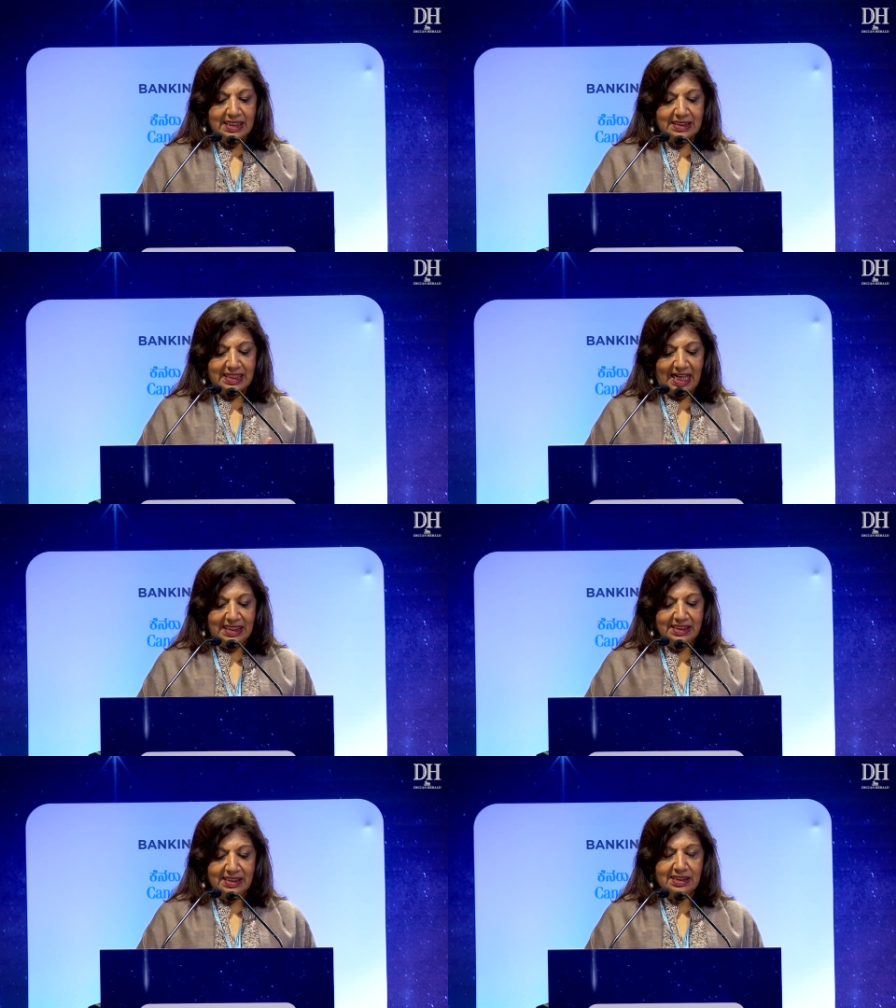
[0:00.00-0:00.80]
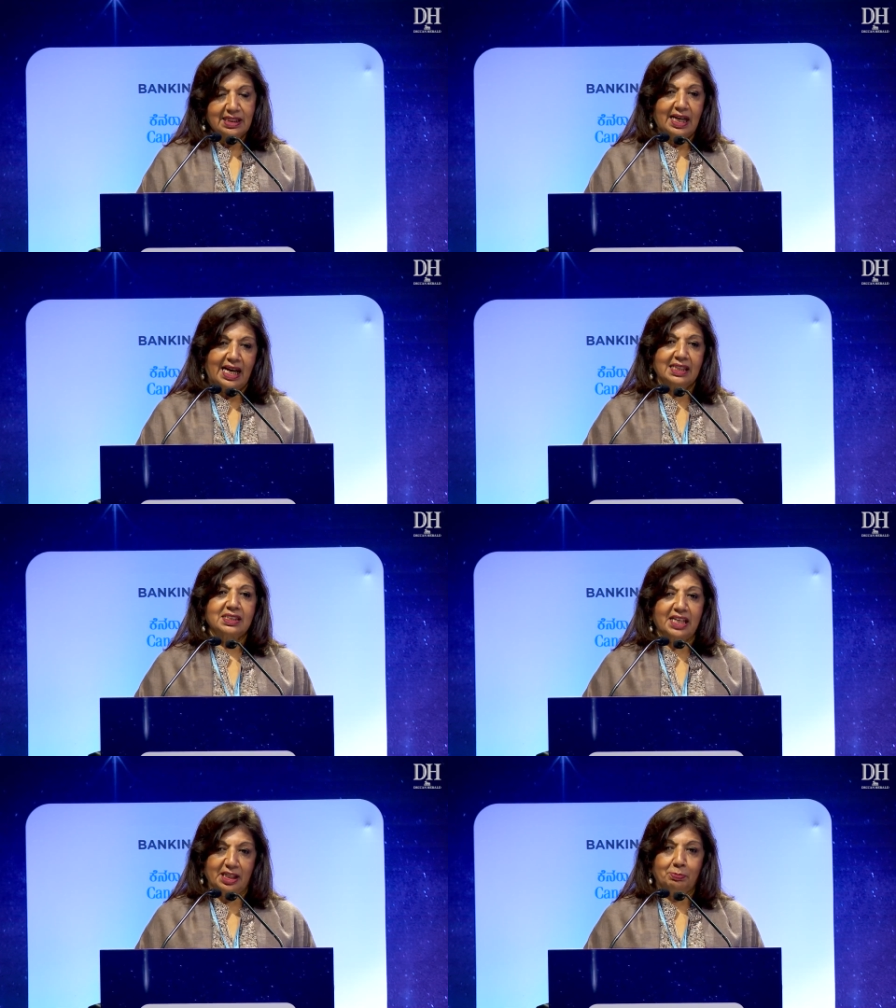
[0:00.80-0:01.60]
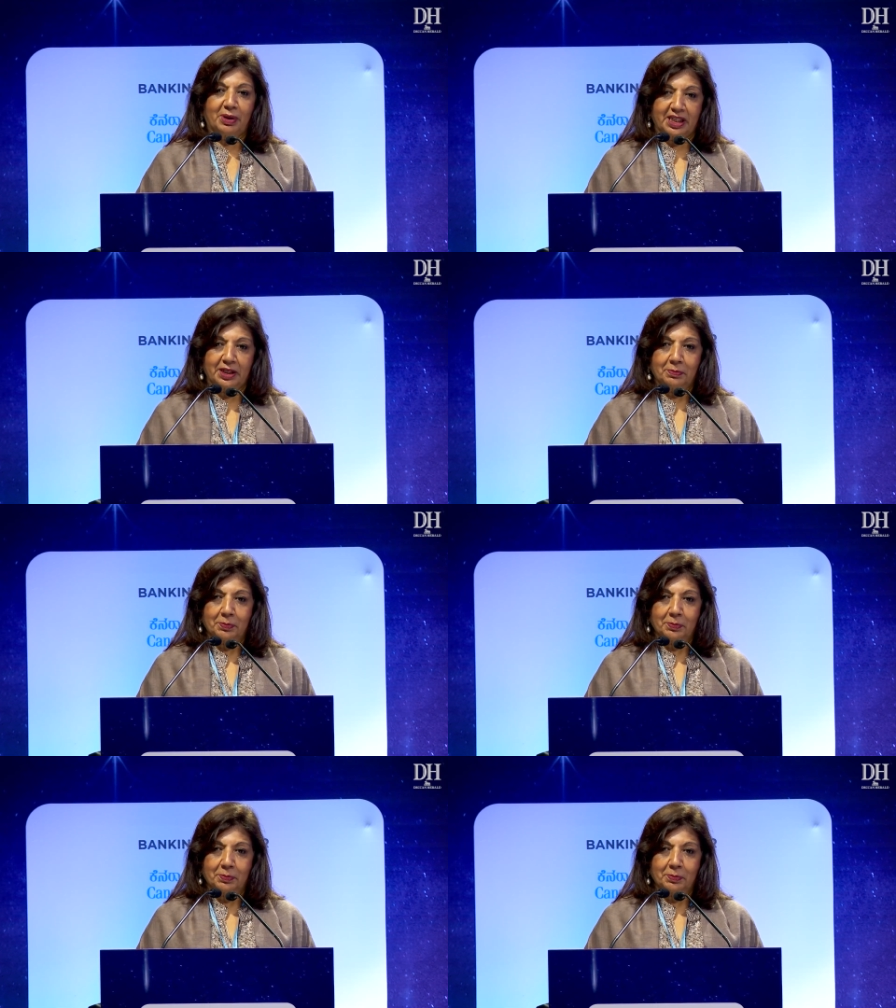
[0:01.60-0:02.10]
Tallinn and Taipei.